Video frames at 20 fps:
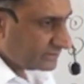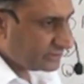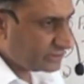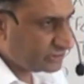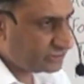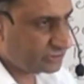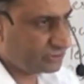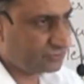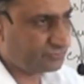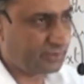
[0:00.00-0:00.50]

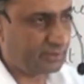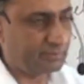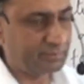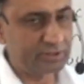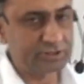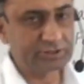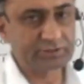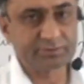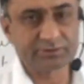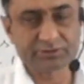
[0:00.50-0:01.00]
Russian
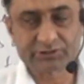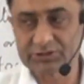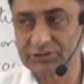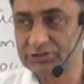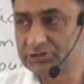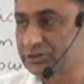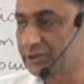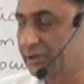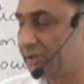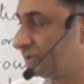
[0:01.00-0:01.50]
formalism is
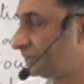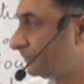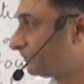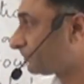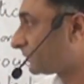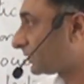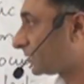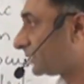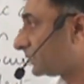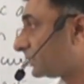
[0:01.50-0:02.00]
concerned,
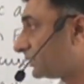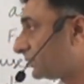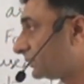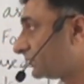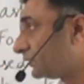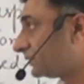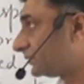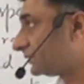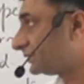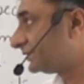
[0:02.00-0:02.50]

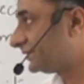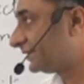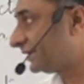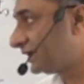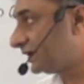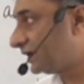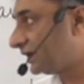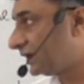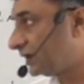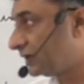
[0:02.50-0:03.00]
there
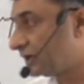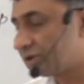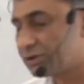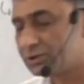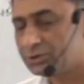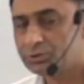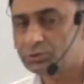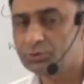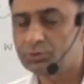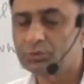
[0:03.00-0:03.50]

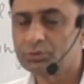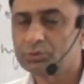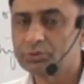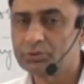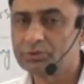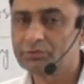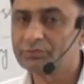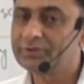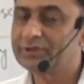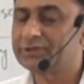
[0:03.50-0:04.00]
are
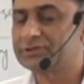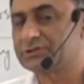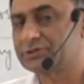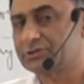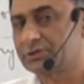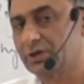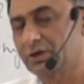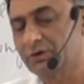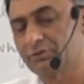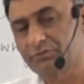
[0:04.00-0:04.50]
two ways
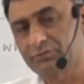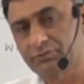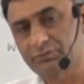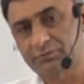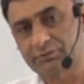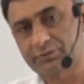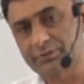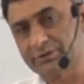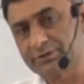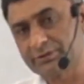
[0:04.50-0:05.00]
of
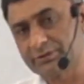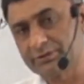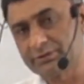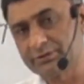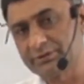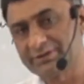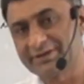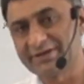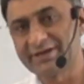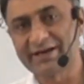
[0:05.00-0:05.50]

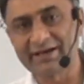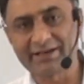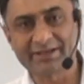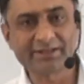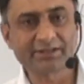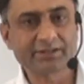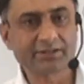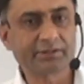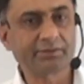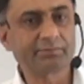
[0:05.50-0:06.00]

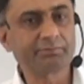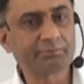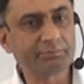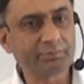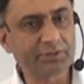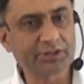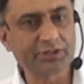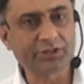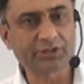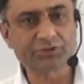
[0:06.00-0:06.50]
drawing
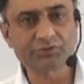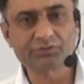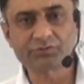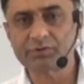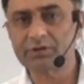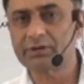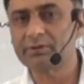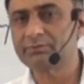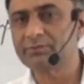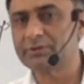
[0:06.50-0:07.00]
meanings
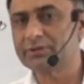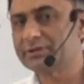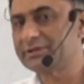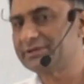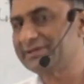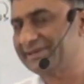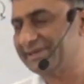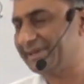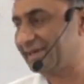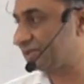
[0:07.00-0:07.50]
from a
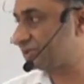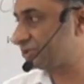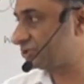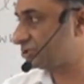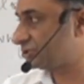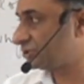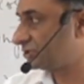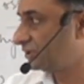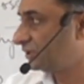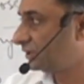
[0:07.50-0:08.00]

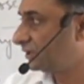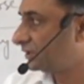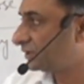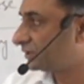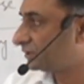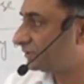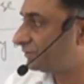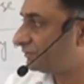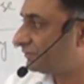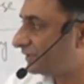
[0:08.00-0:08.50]
text.
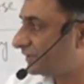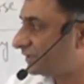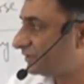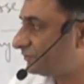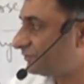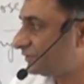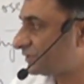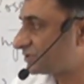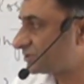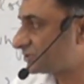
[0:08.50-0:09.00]
The very
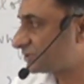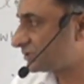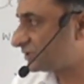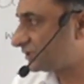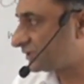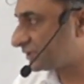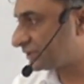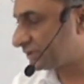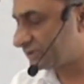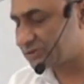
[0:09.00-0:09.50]
first
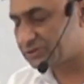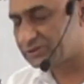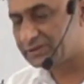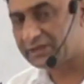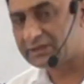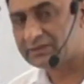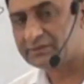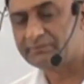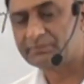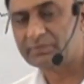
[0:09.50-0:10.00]
thing is
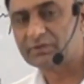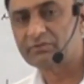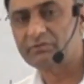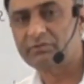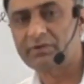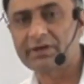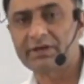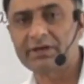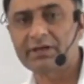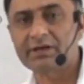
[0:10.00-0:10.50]
that the
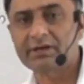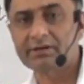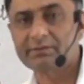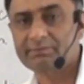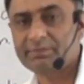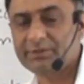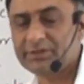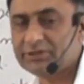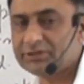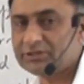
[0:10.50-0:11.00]
word on
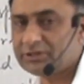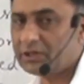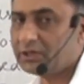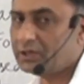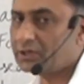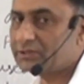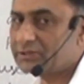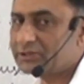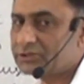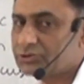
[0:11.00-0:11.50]
page
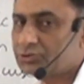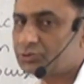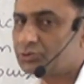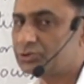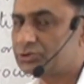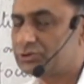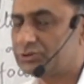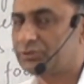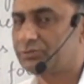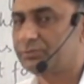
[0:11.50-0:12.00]
are the
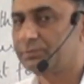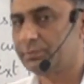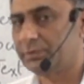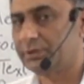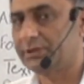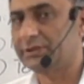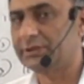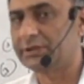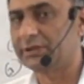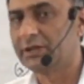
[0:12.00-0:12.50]
source of
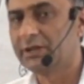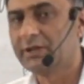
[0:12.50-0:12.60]
meaning.